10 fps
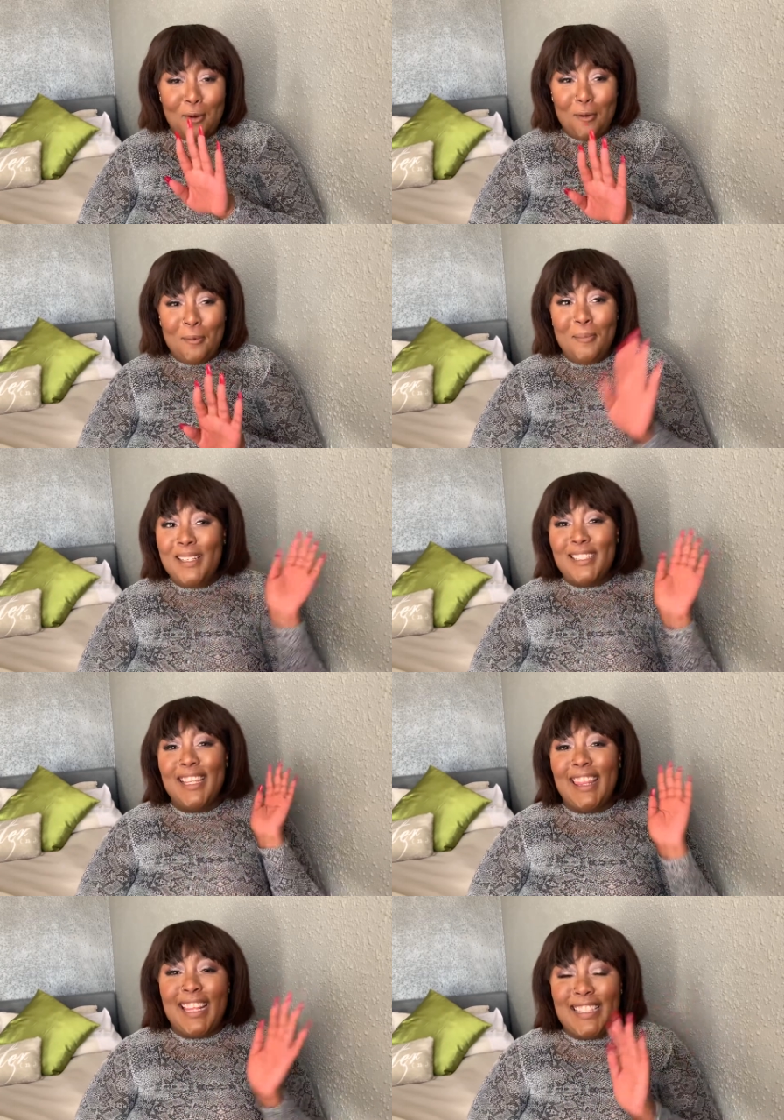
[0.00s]
don't mention
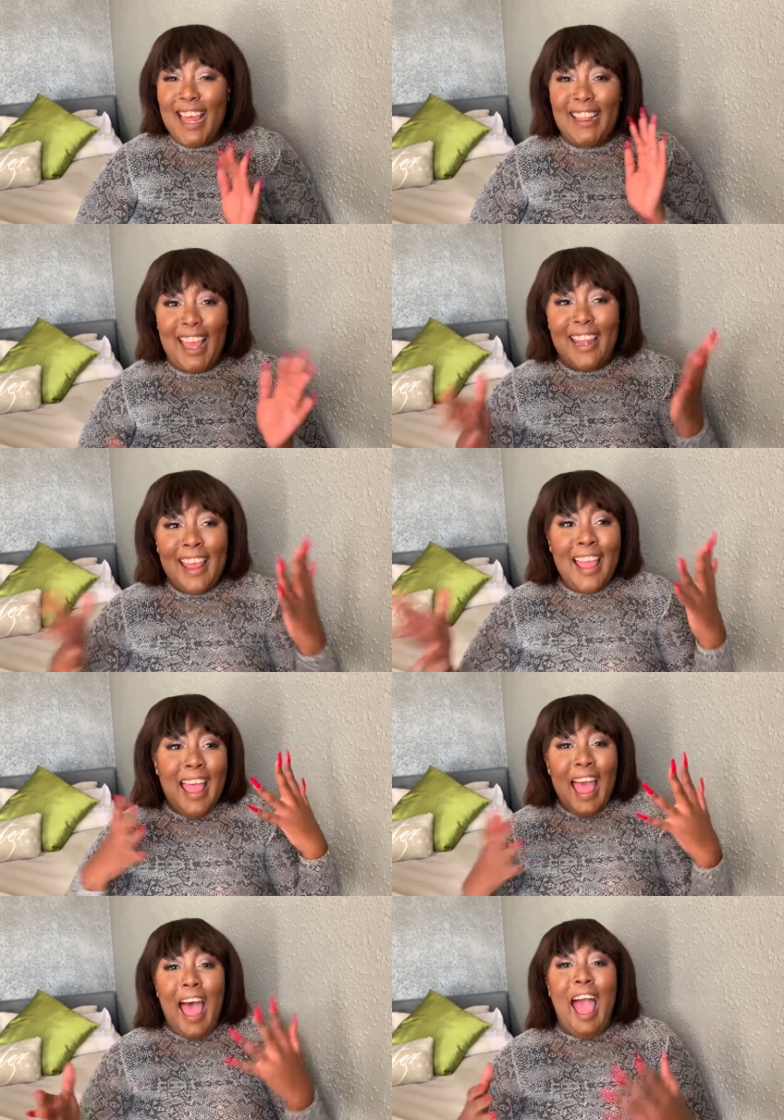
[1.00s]
things like that
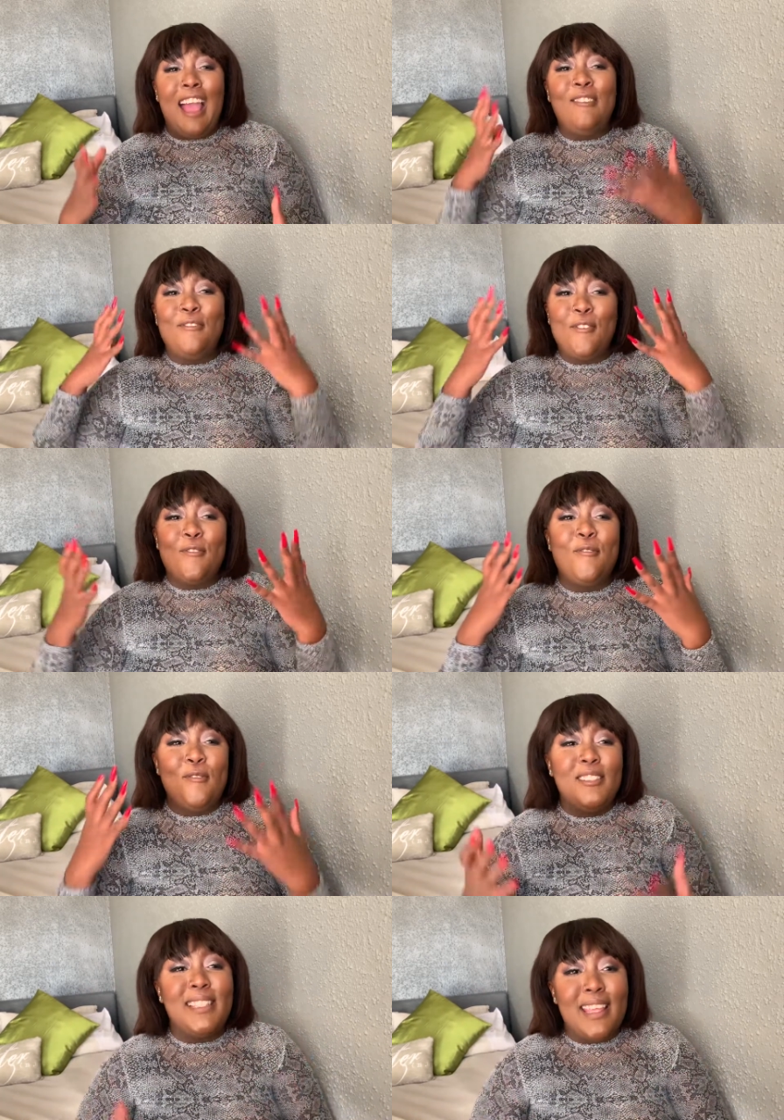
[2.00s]

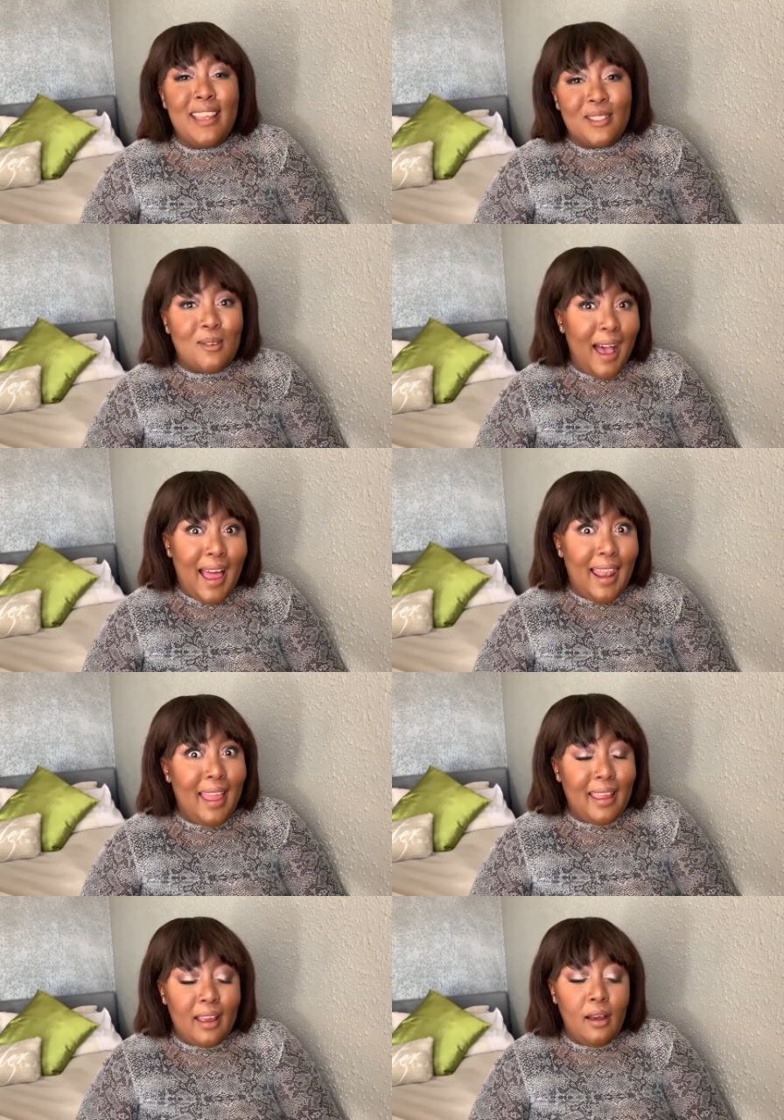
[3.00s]

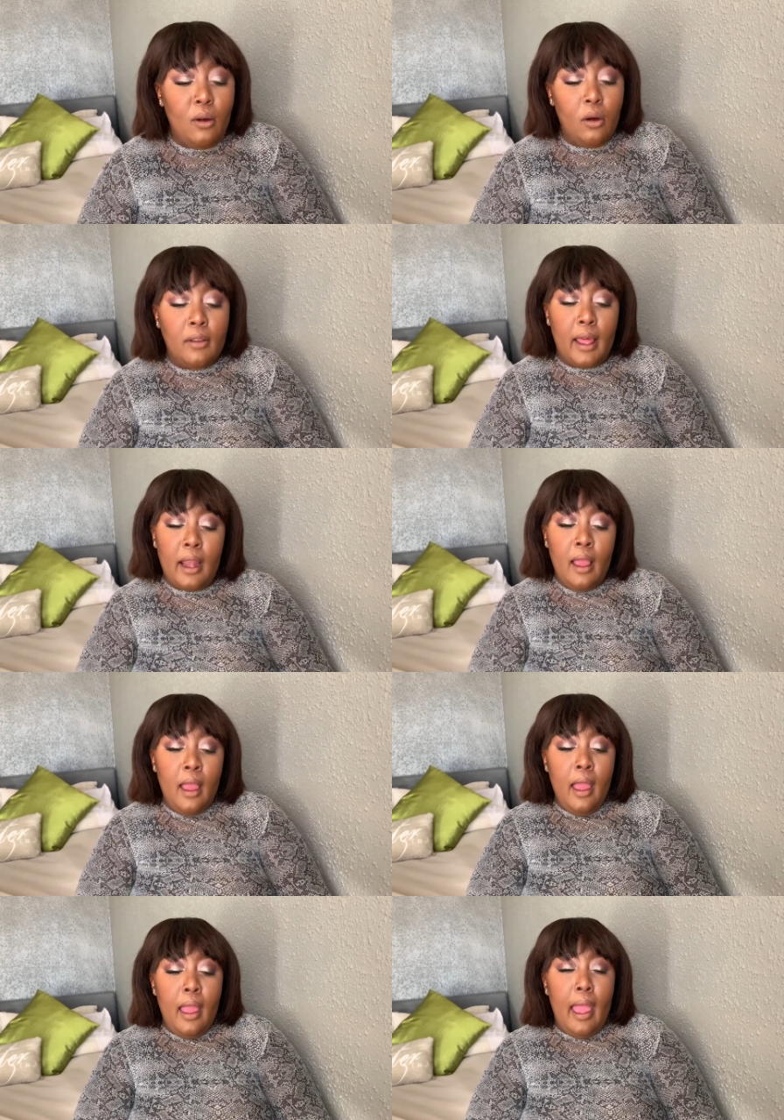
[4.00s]
like all that
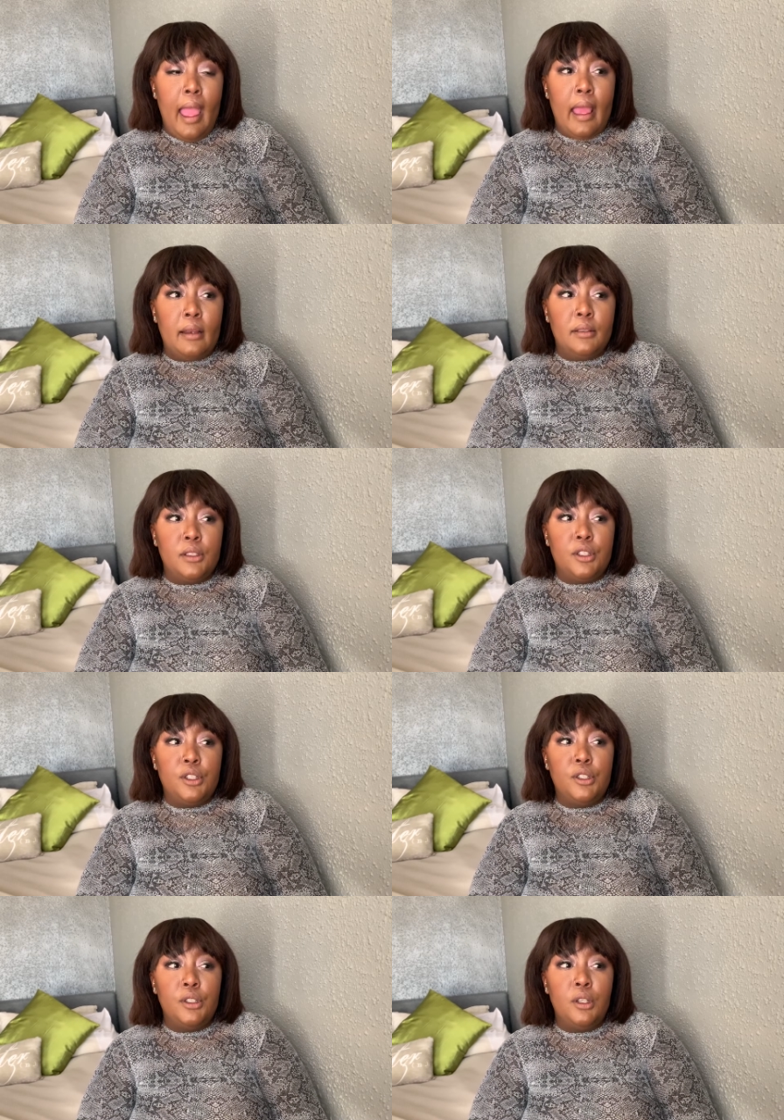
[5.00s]
and
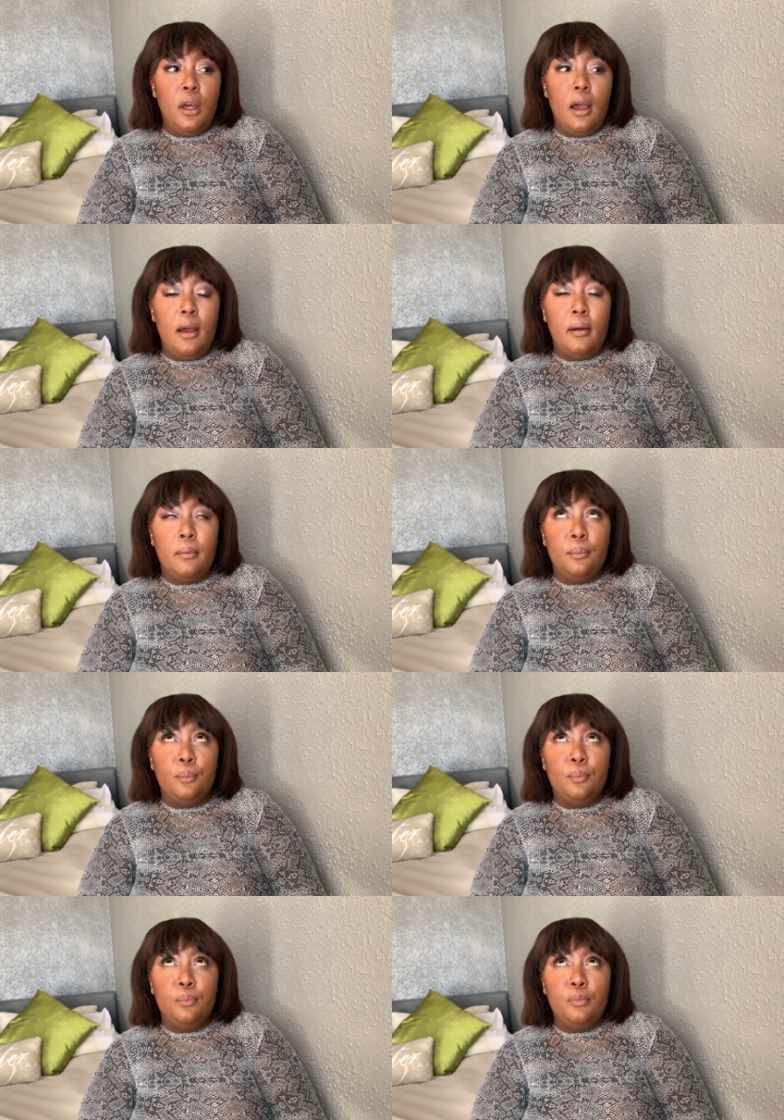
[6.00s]
um
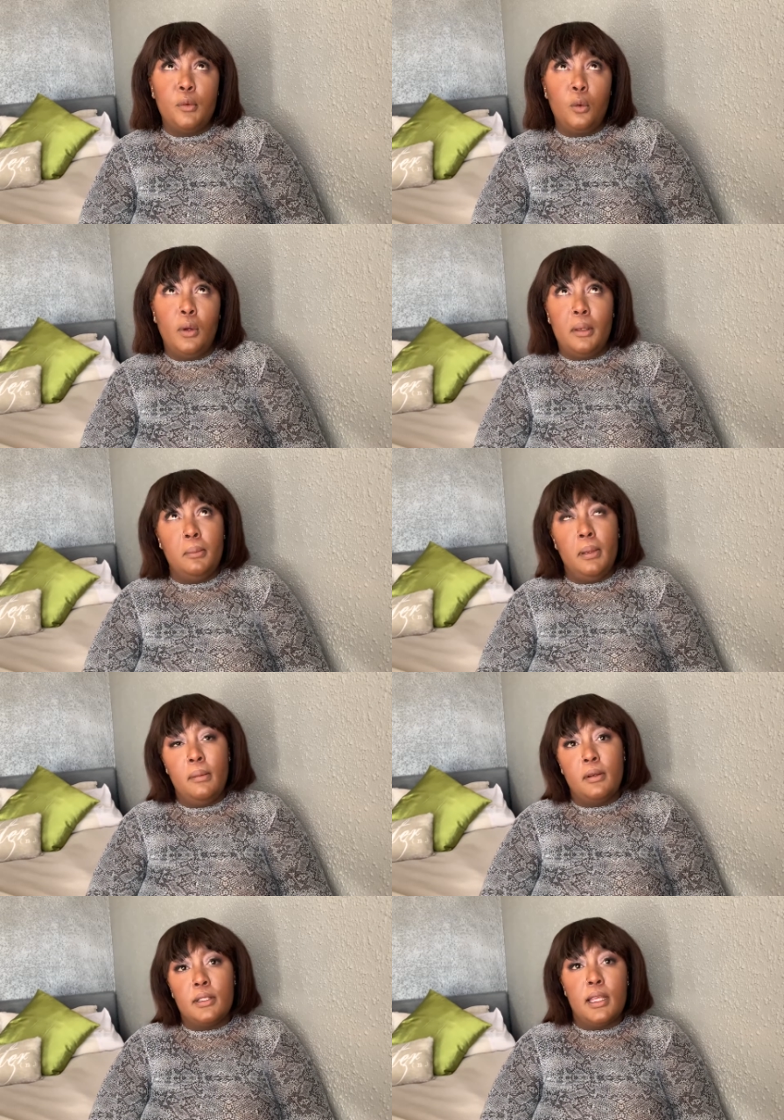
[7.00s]
when
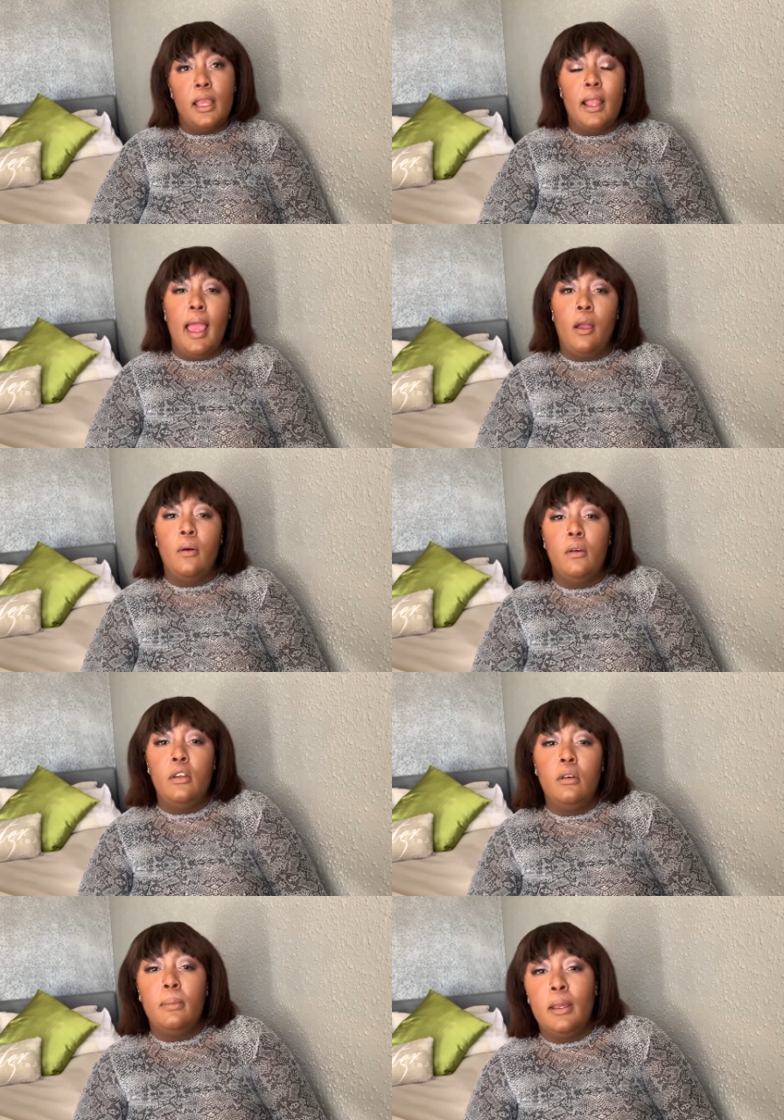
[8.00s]
people say like
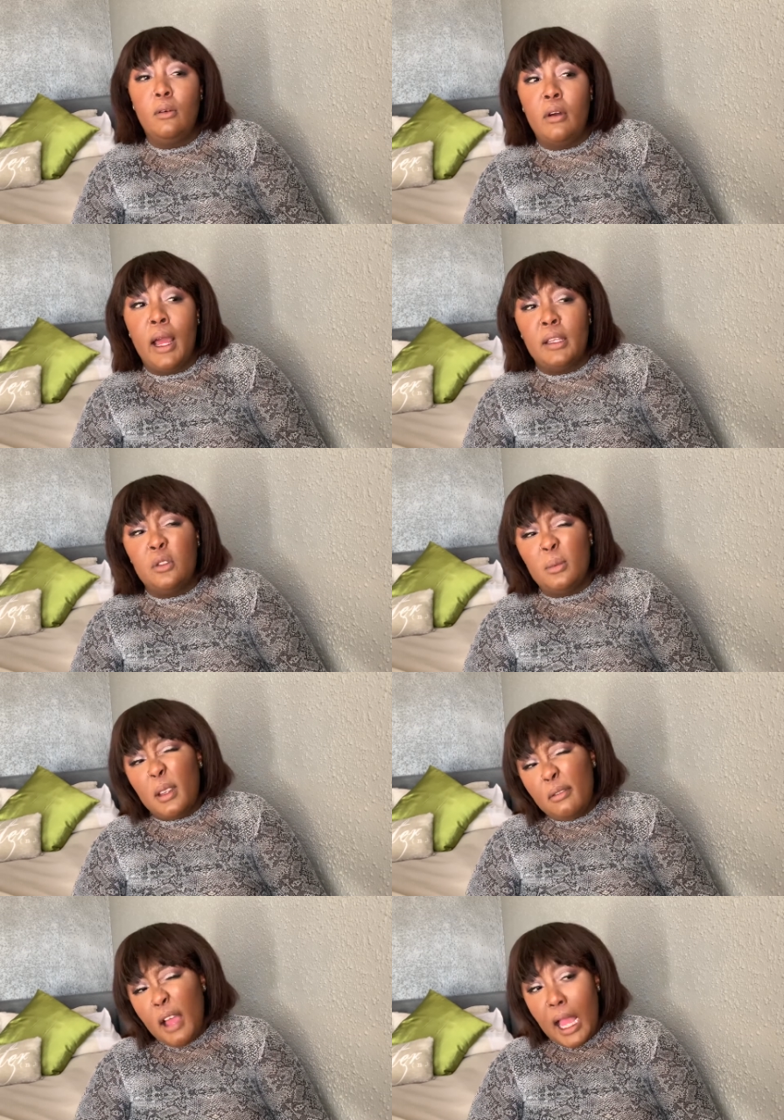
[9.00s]
you'll be all right you'll be
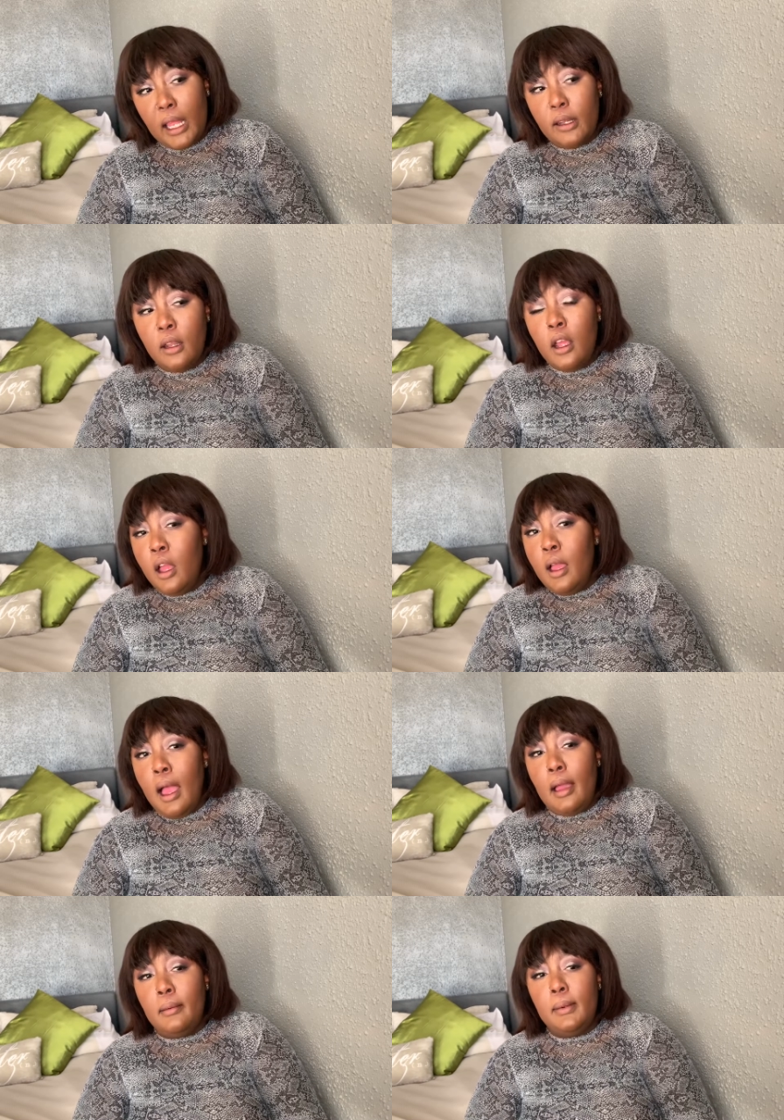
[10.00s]
fine
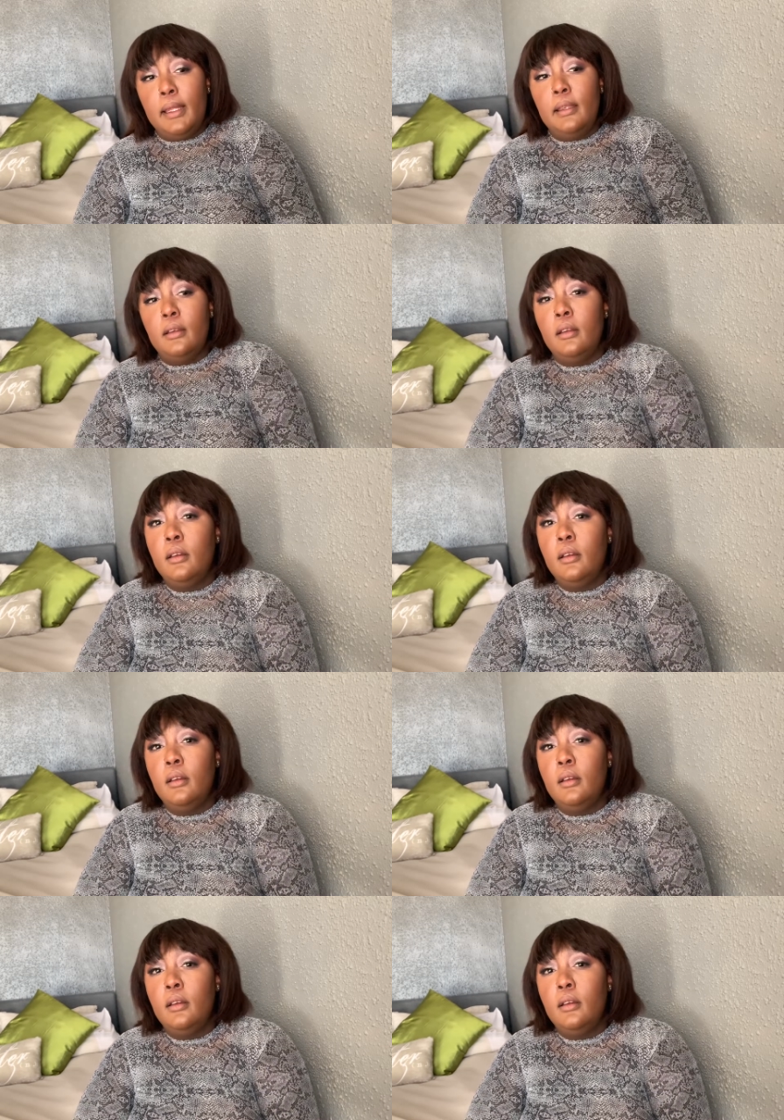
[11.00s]
i mean